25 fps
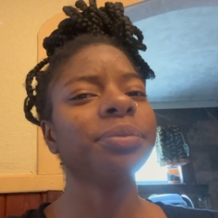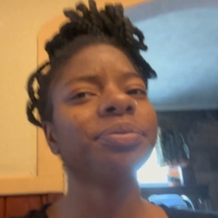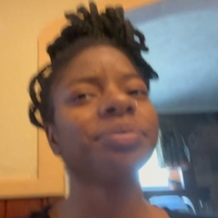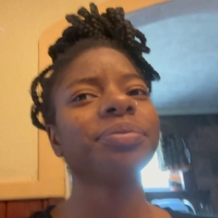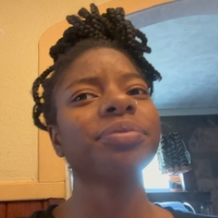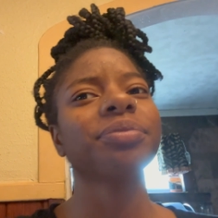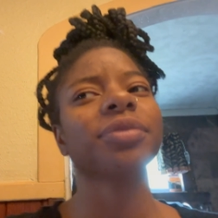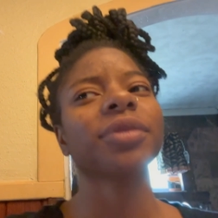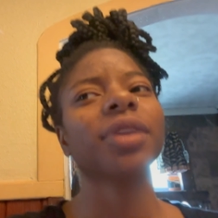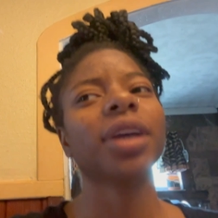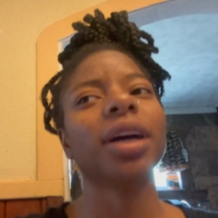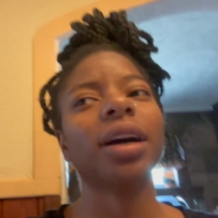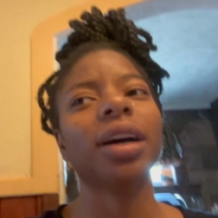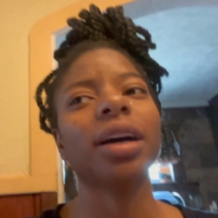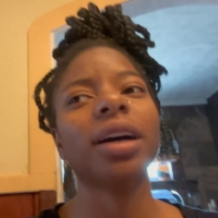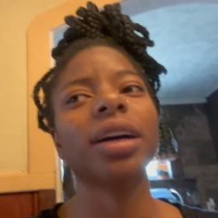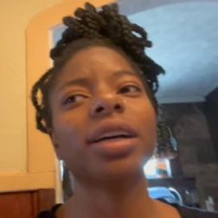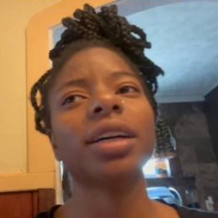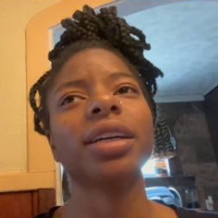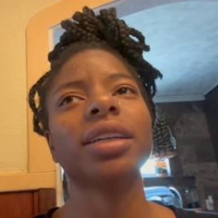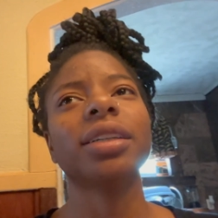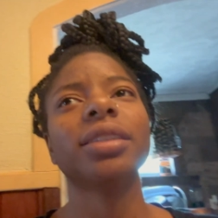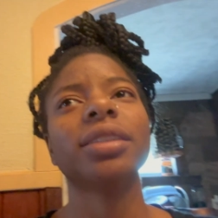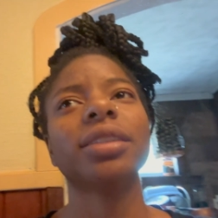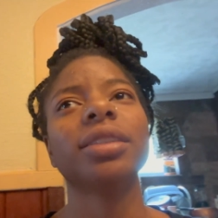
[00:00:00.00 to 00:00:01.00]
Um,
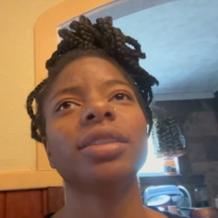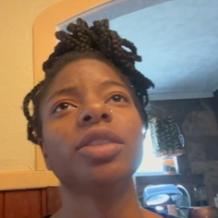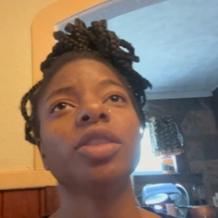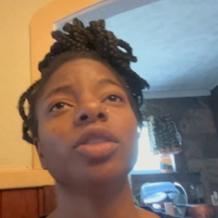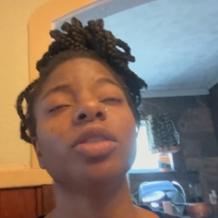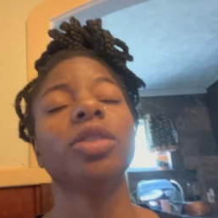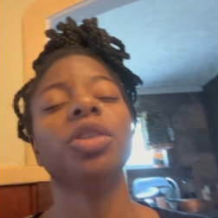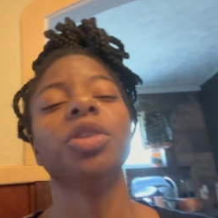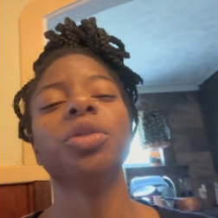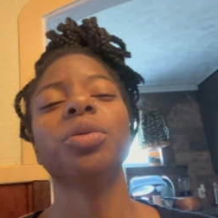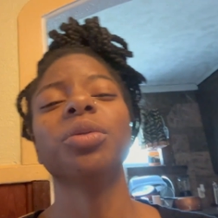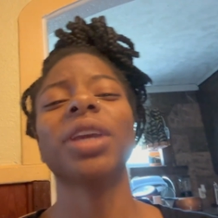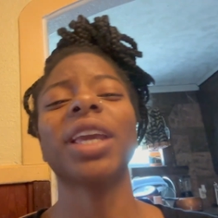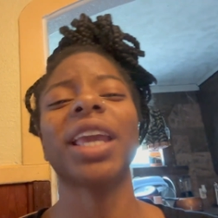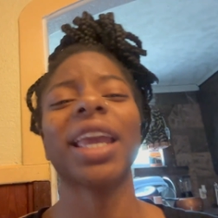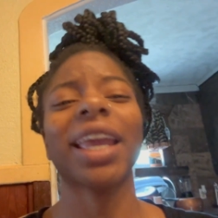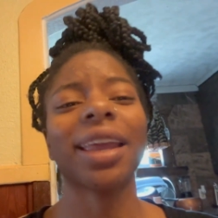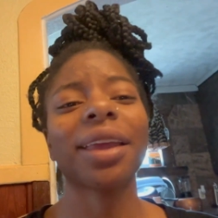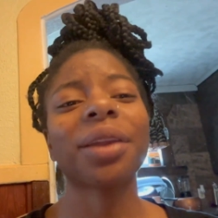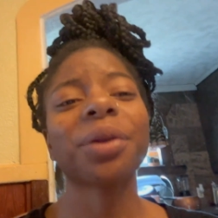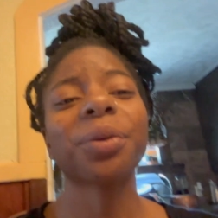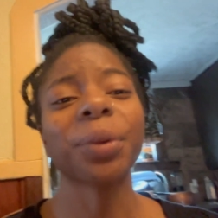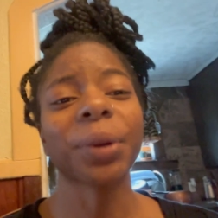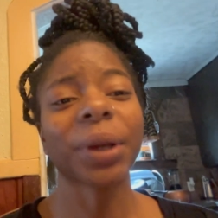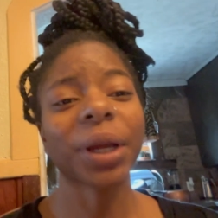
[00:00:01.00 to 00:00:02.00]
uh, you
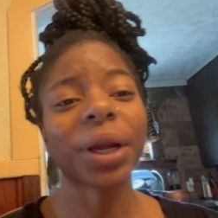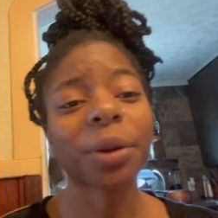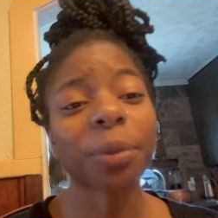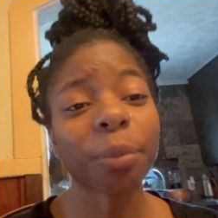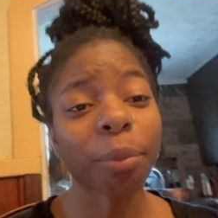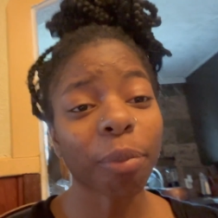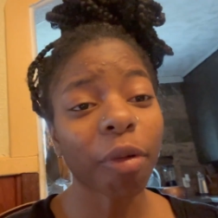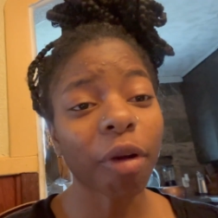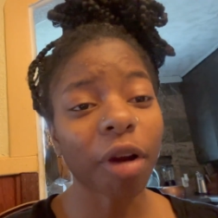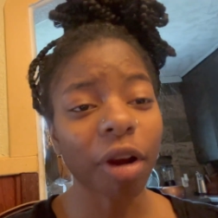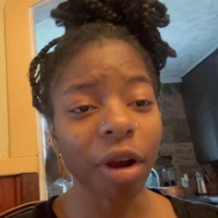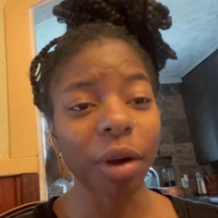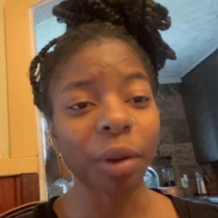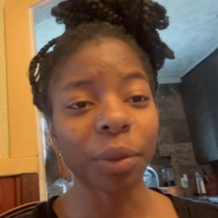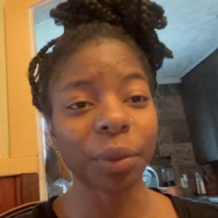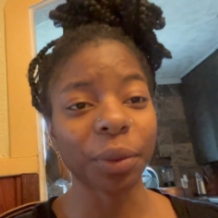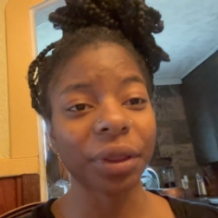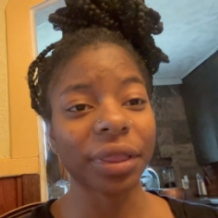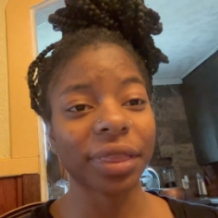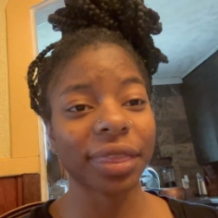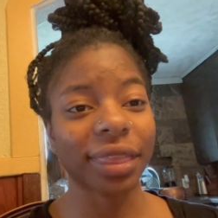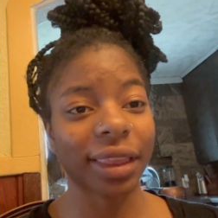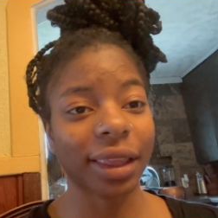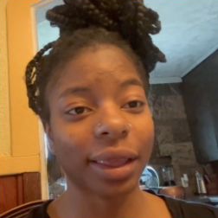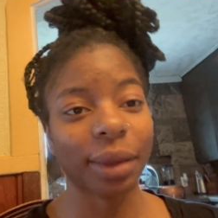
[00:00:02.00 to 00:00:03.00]
can wear a bra
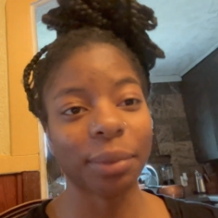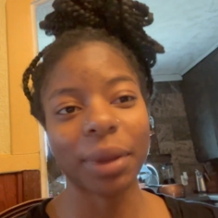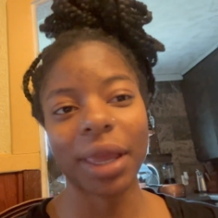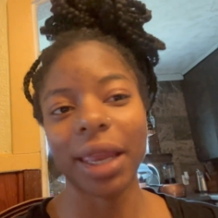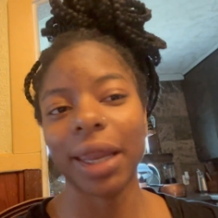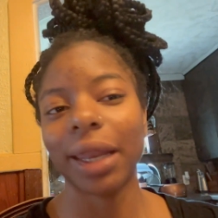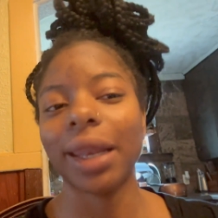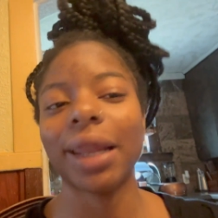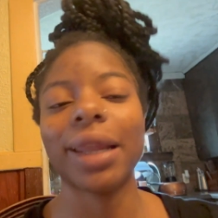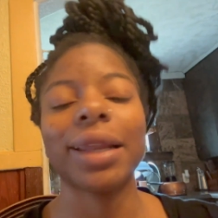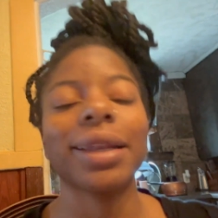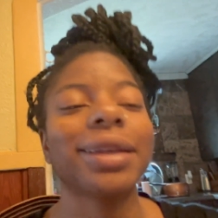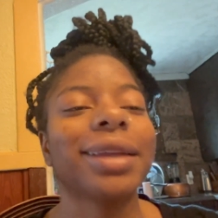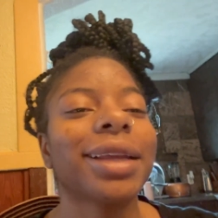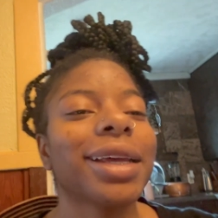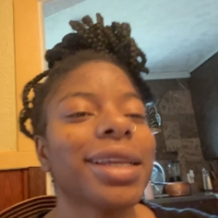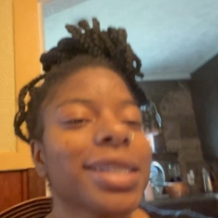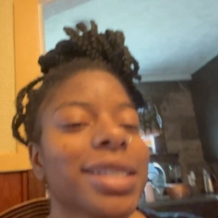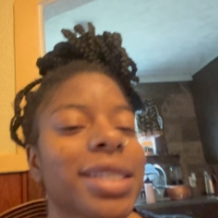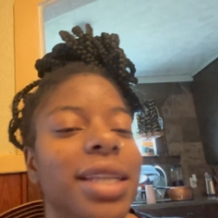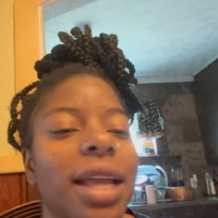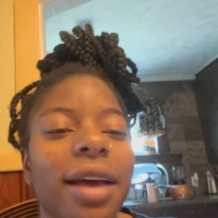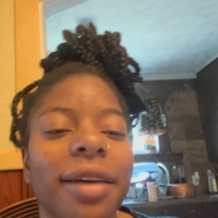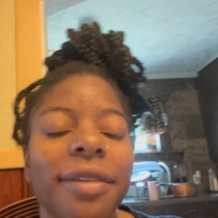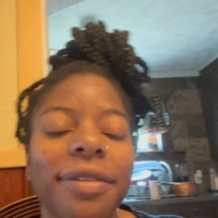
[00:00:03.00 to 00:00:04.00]
with them, and it
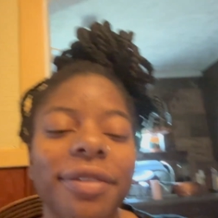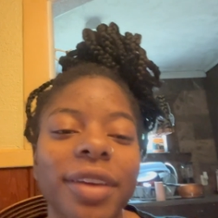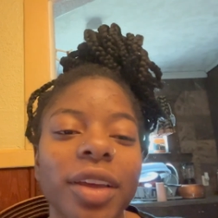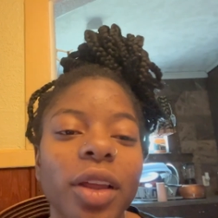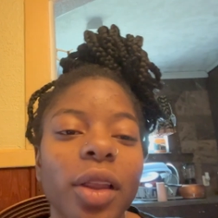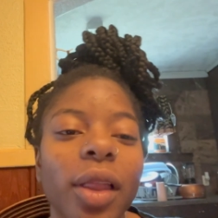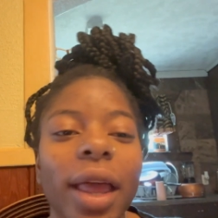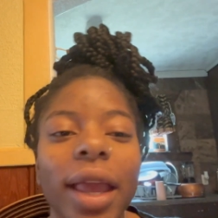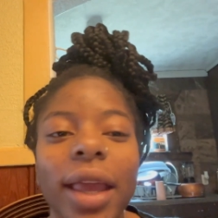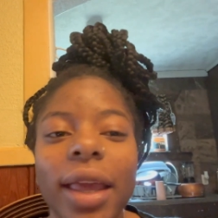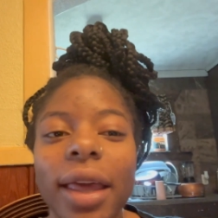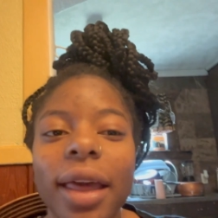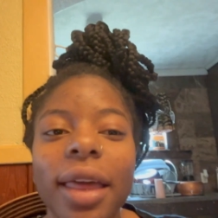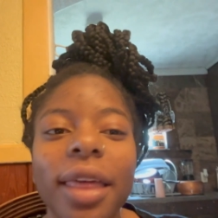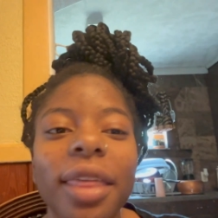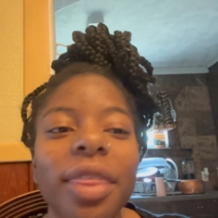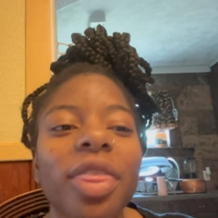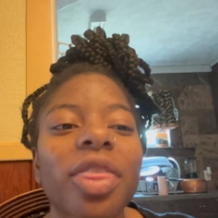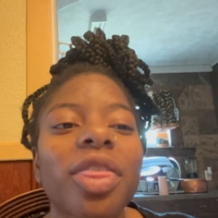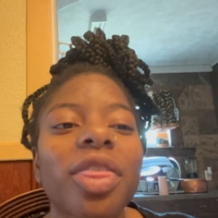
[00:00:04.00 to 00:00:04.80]
does not feel like a